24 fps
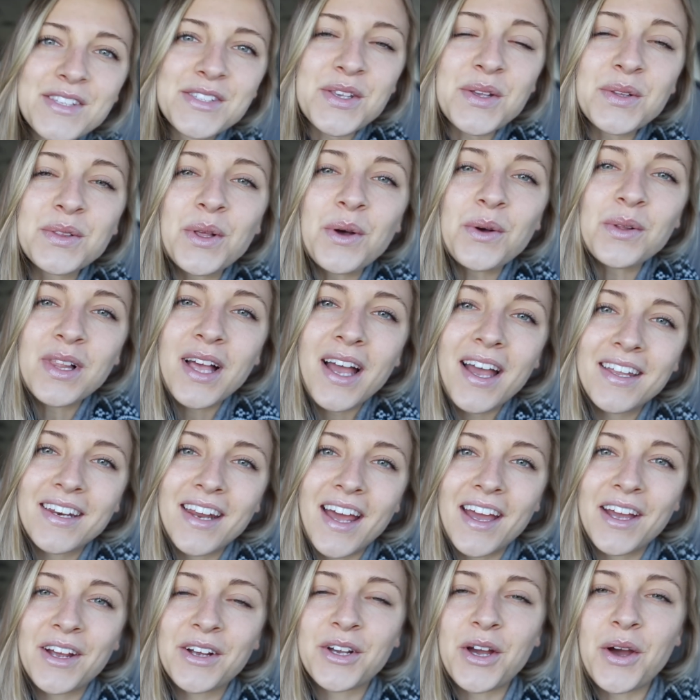So Lola and
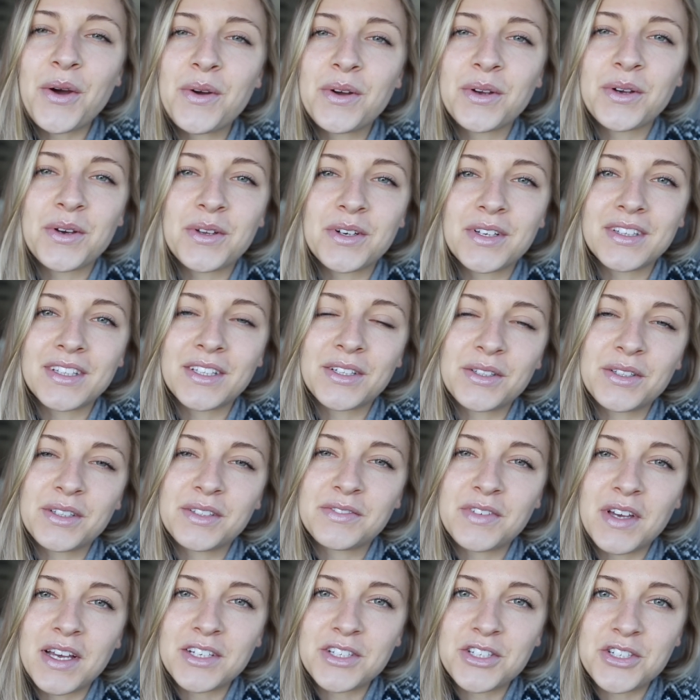I are going on a little
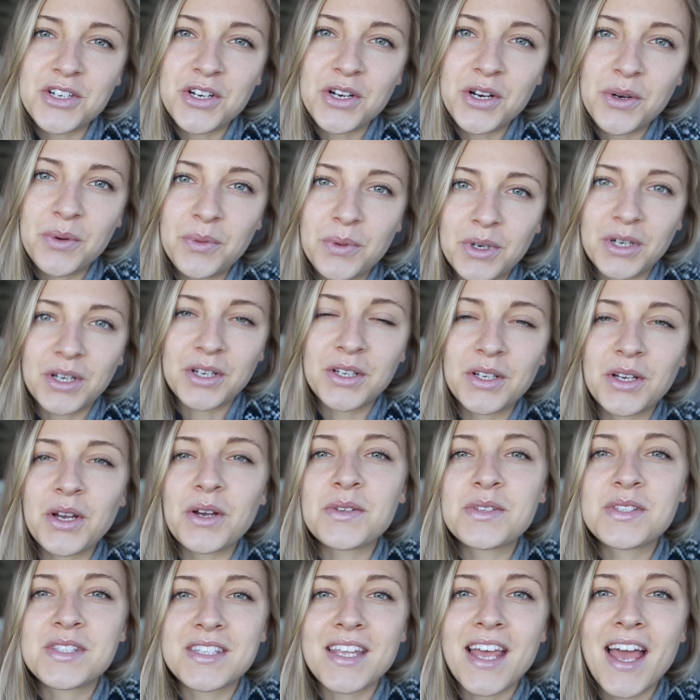adventure. We're gonna go
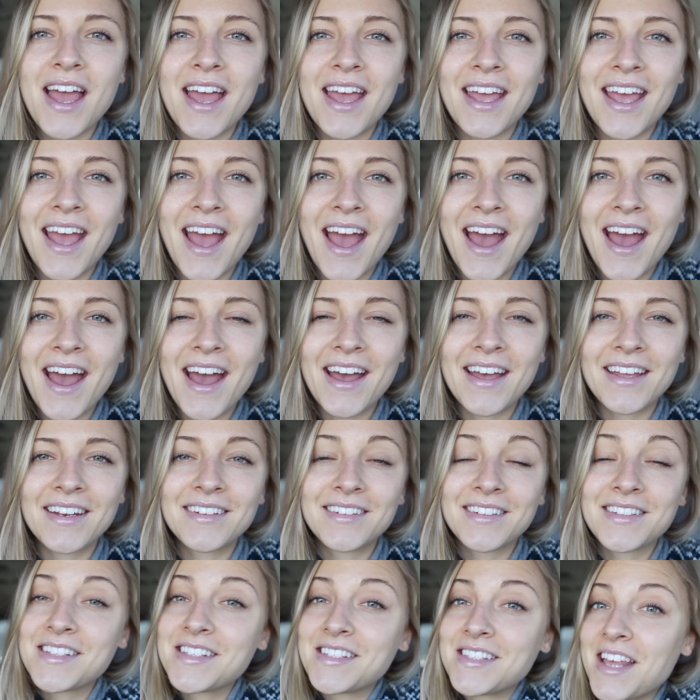stay at
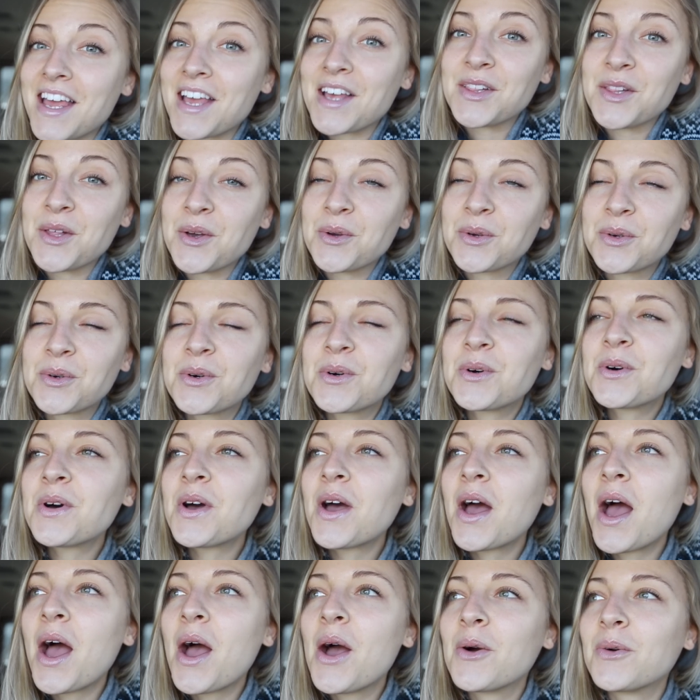Stay Lokal,
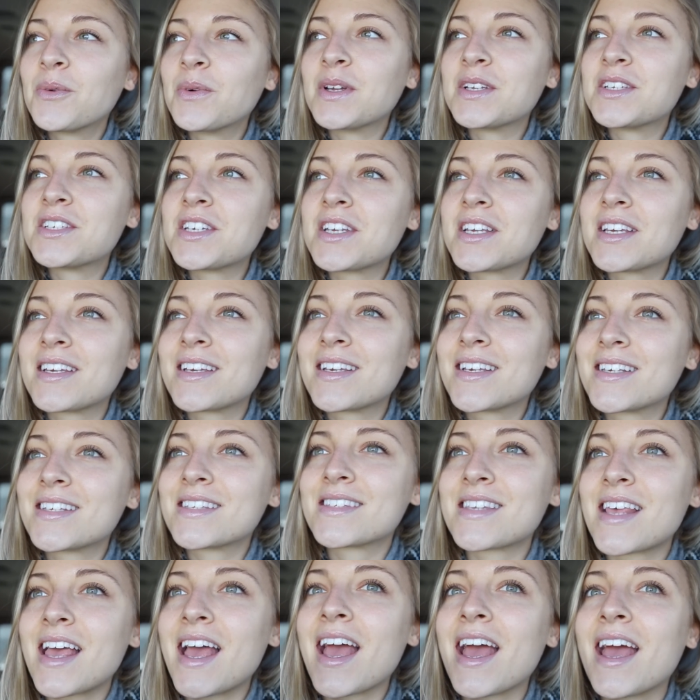which
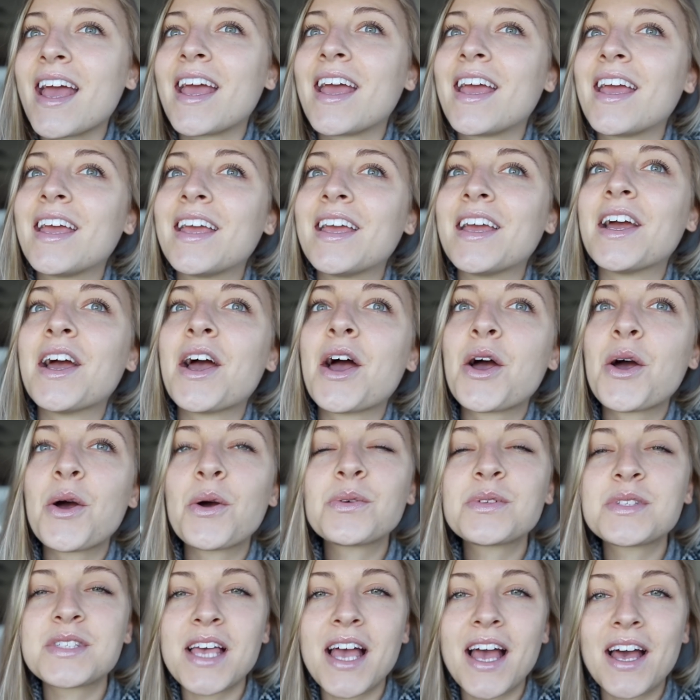is a
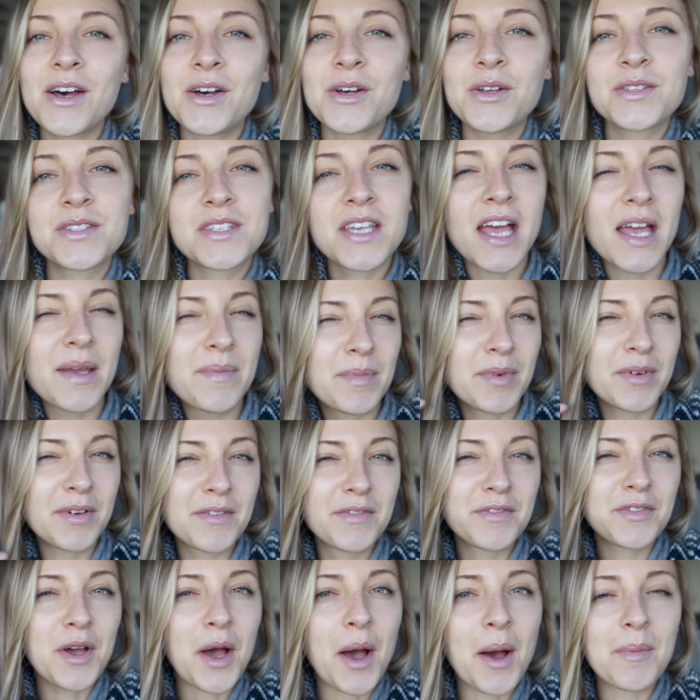hotel type
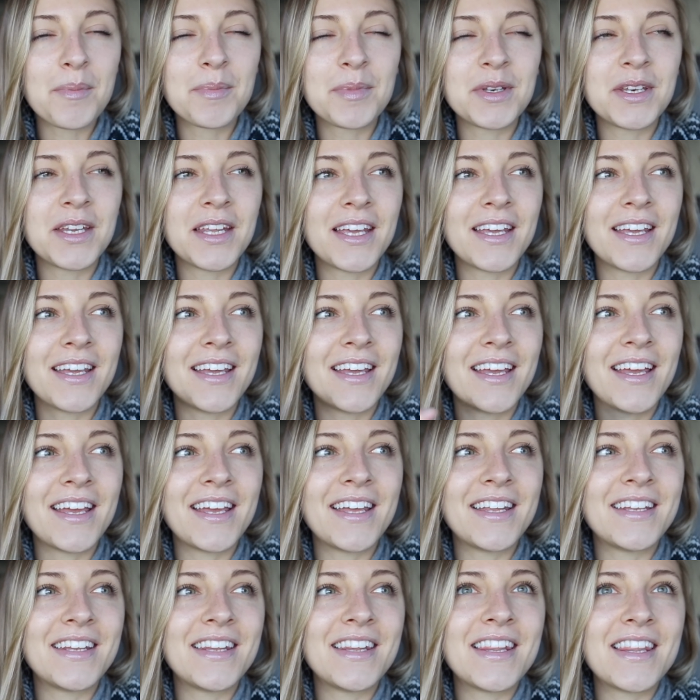of company
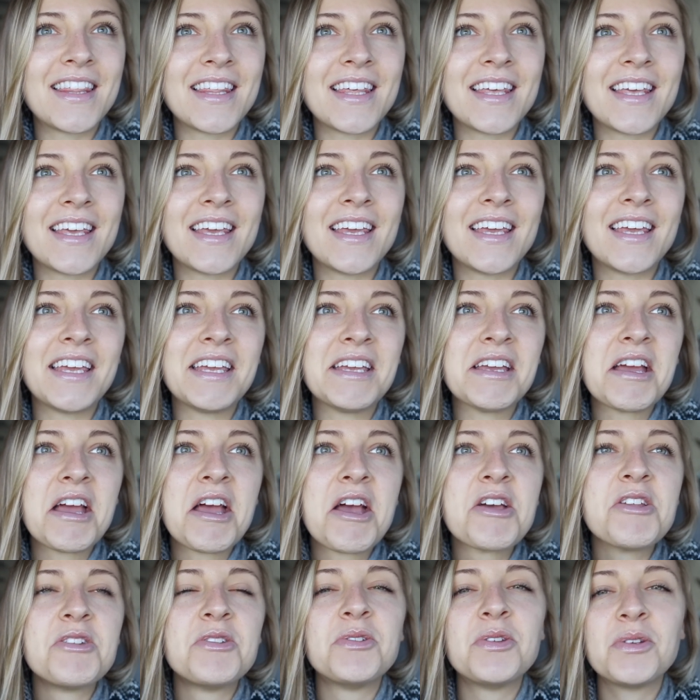in the
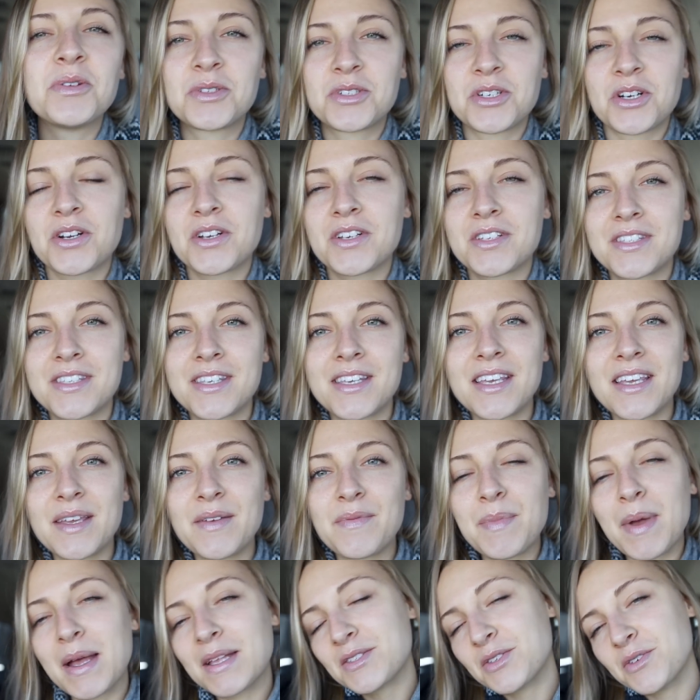New Jersey,
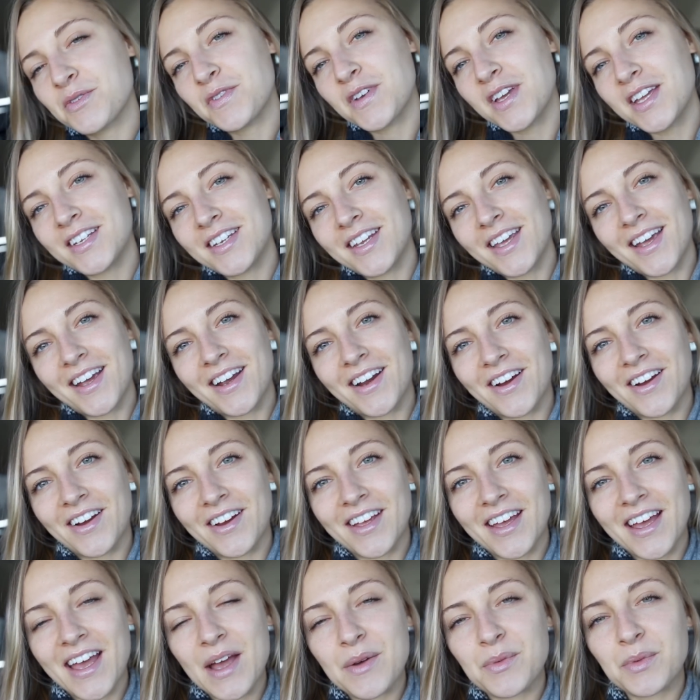Pennsylvania area.
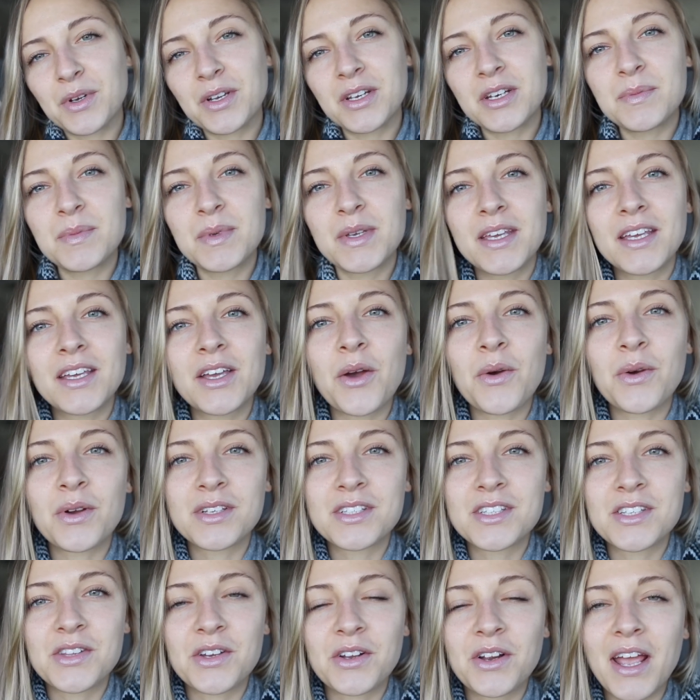And we're gonna be going
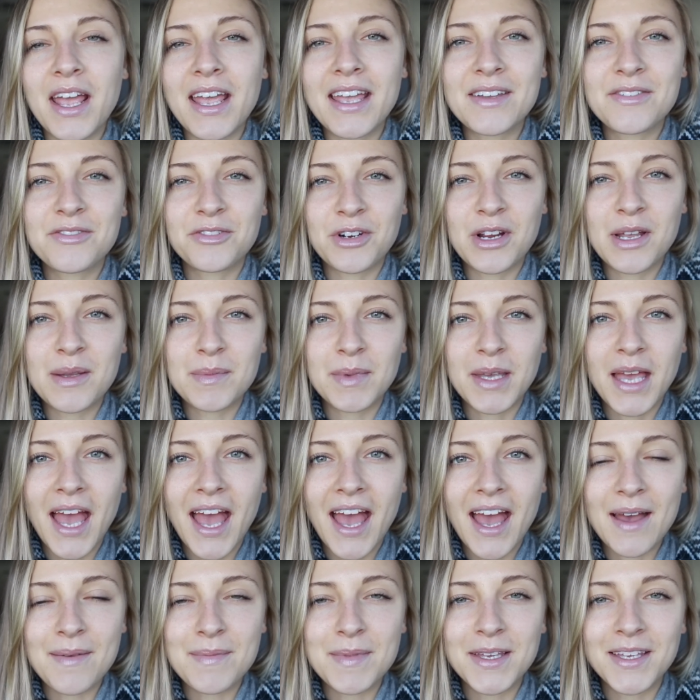to their A-frame
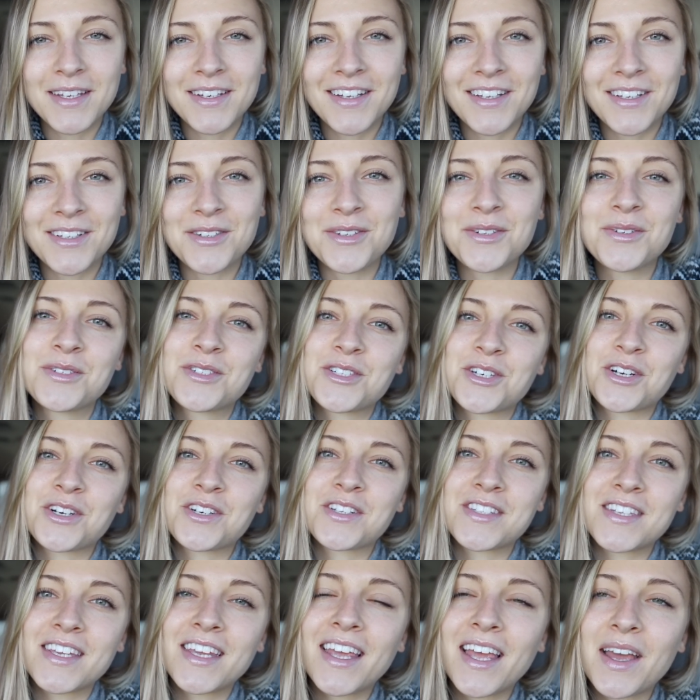cabin in New
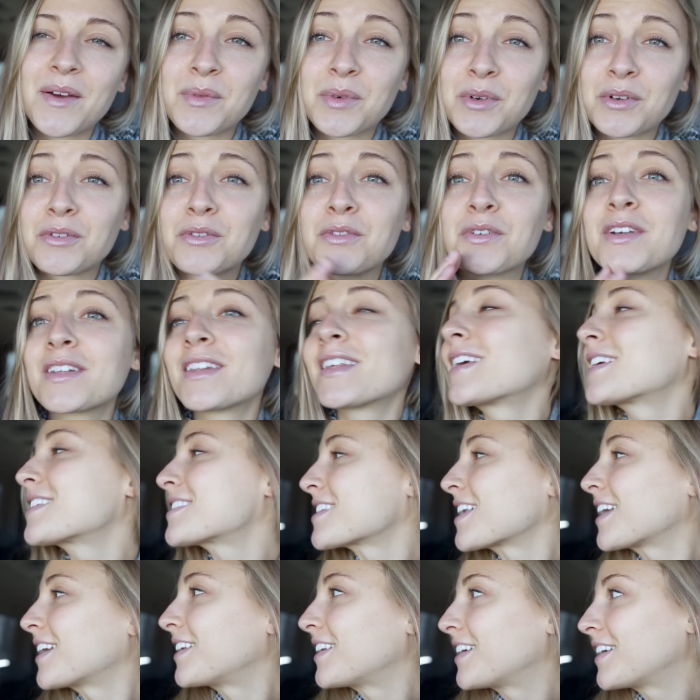Jersey, and we're really
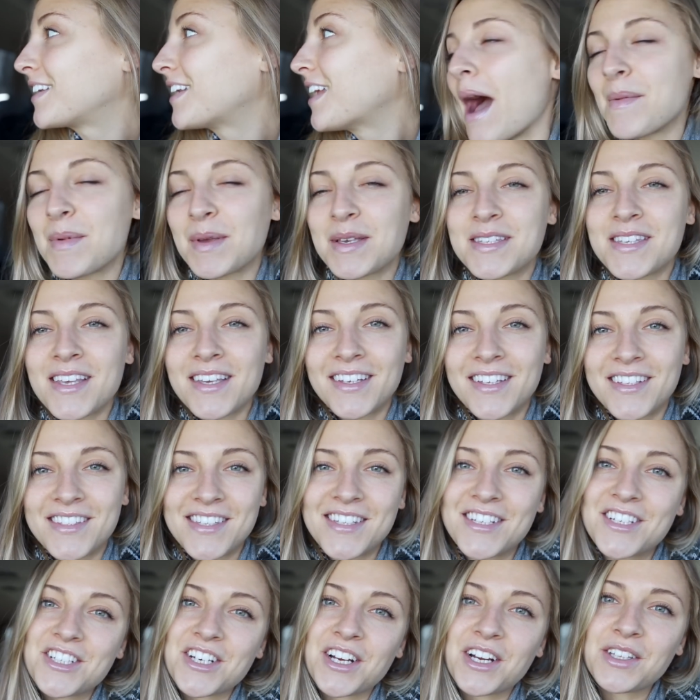excited. I'm excited
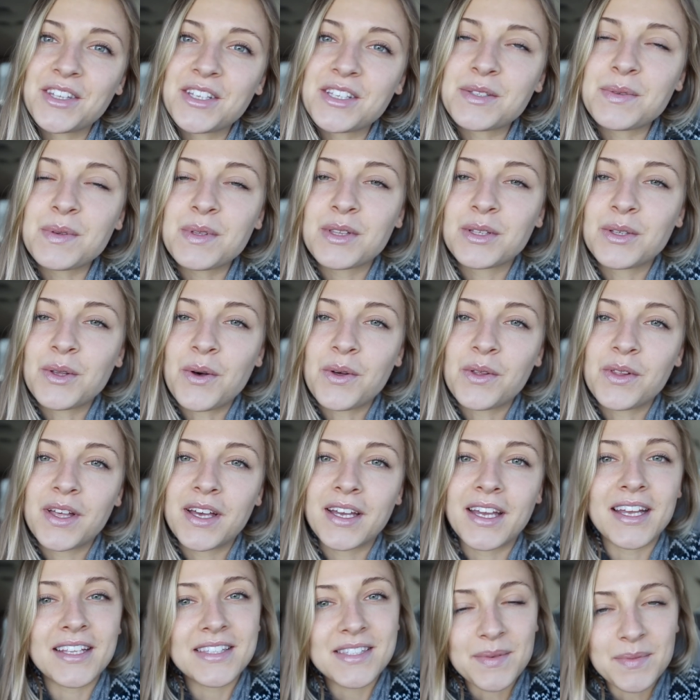to share this with Lola,
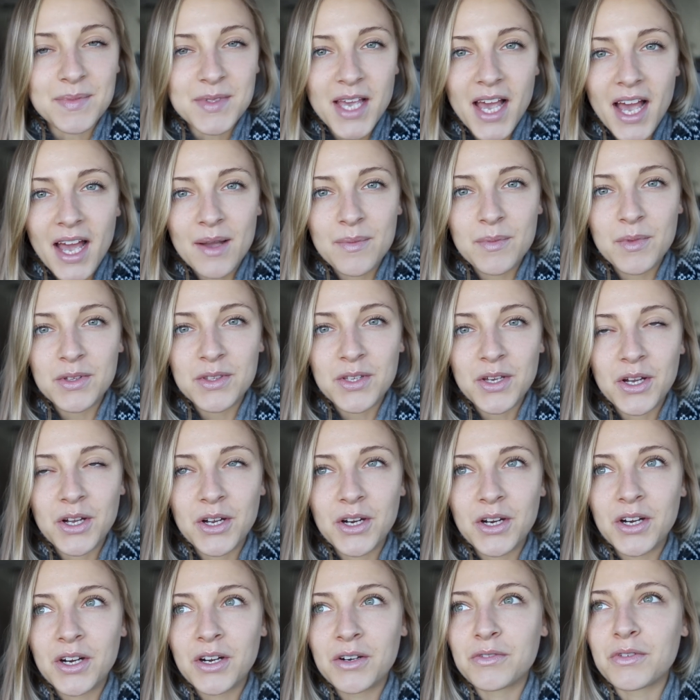get some time with
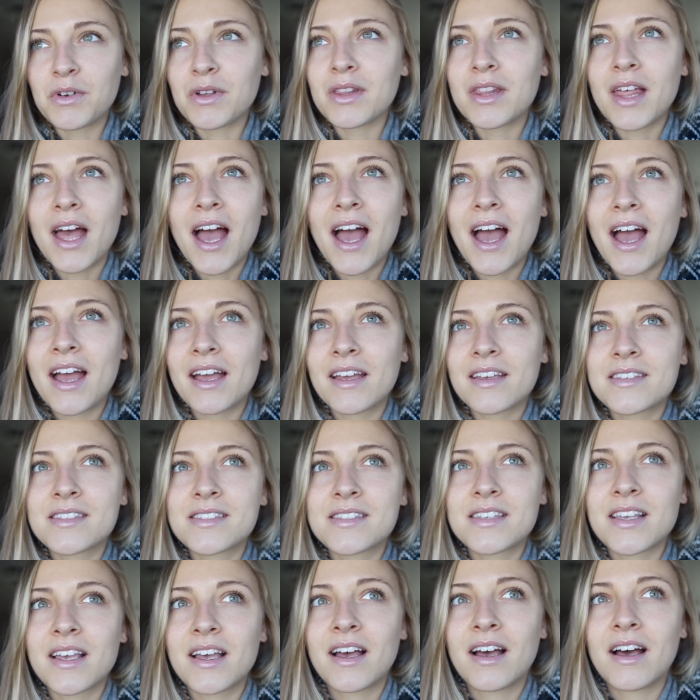her, relax.